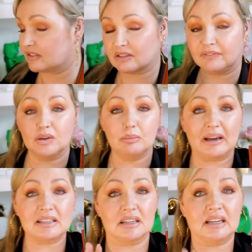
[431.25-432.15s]
There's a few
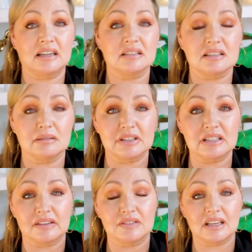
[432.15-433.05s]
bags I cannot see
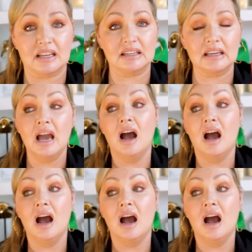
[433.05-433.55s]
myself selling.